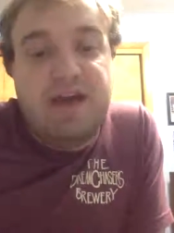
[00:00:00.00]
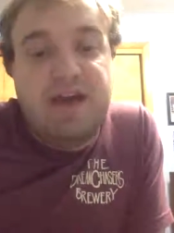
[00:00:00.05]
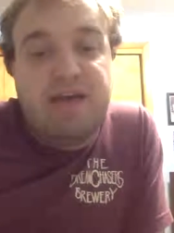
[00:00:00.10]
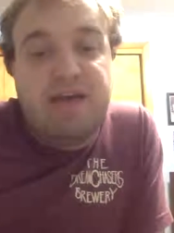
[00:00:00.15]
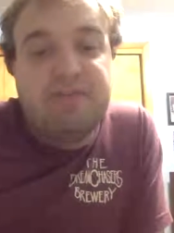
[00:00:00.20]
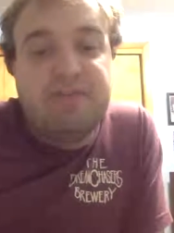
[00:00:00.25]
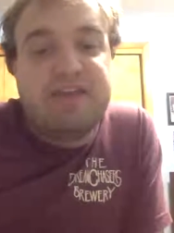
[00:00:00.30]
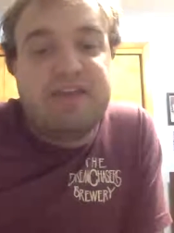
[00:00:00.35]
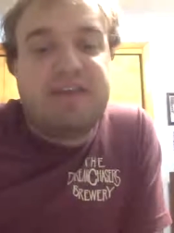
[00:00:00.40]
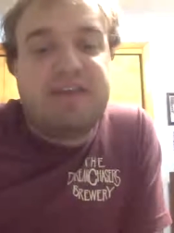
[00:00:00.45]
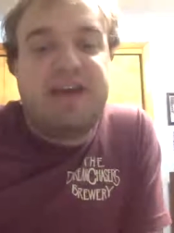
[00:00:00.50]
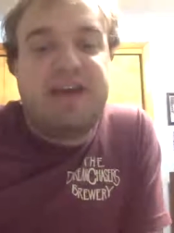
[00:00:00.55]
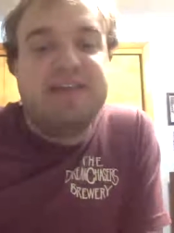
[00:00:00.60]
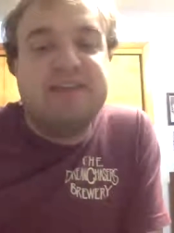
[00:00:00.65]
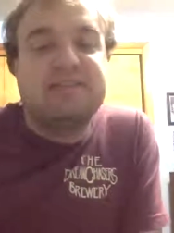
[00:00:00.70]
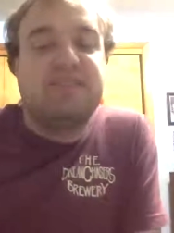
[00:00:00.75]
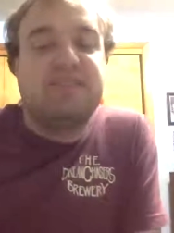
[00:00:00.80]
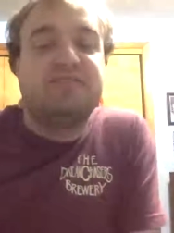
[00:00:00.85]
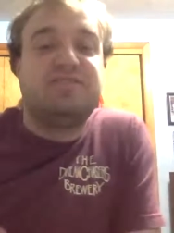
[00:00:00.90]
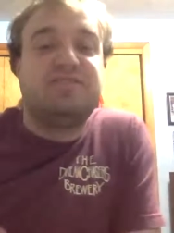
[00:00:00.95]
And with that,
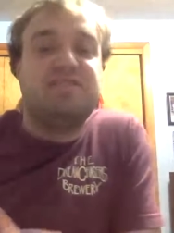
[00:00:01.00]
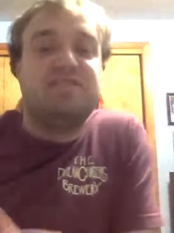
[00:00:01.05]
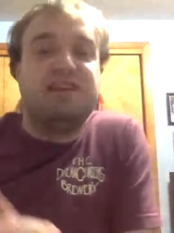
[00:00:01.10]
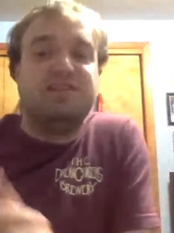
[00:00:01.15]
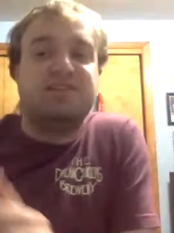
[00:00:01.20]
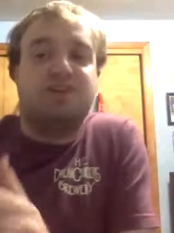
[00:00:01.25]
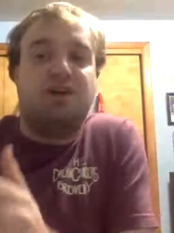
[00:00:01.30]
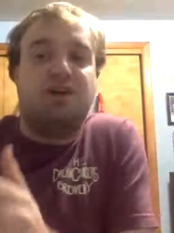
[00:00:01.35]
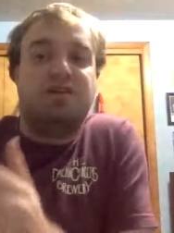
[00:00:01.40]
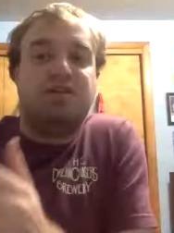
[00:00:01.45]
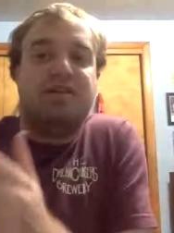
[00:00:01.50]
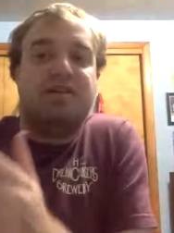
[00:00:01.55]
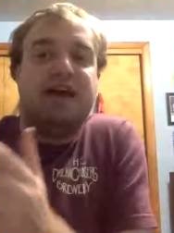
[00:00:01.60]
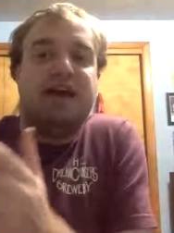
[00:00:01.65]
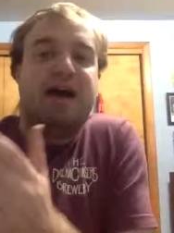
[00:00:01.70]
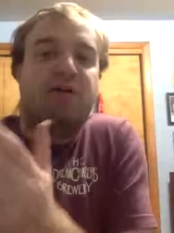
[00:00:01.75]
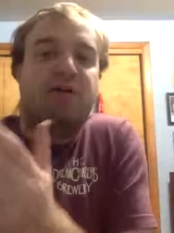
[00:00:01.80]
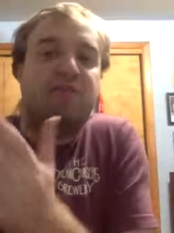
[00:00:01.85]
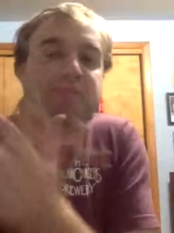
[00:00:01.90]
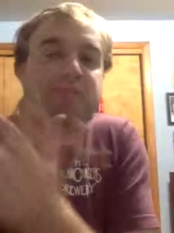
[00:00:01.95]
guys, I'll see you guys all in an
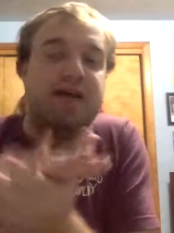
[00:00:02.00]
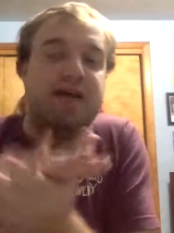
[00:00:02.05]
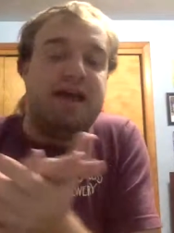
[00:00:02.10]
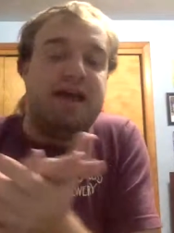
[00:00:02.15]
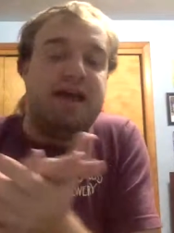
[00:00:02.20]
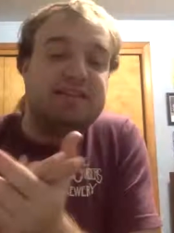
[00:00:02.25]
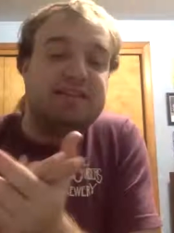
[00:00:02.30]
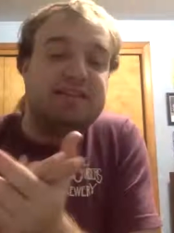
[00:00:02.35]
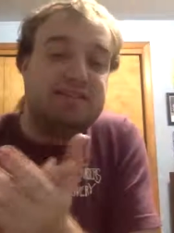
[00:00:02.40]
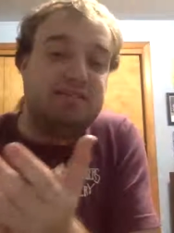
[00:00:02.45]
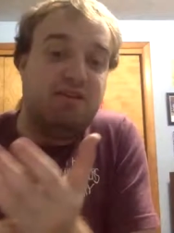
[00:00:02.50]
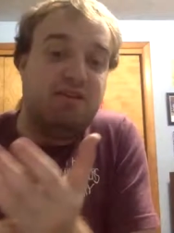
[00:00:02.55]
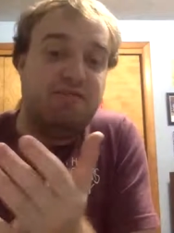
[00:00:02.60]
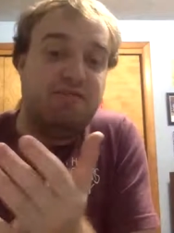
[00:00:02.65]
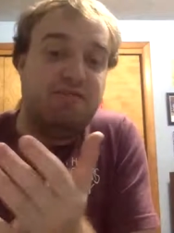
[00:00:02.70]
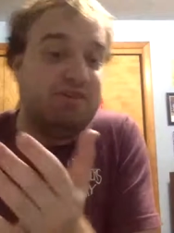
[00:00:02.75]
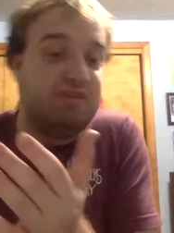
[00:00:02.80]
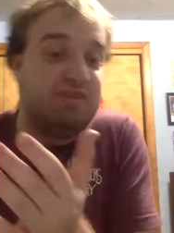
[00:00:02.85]
hour for my N X T review.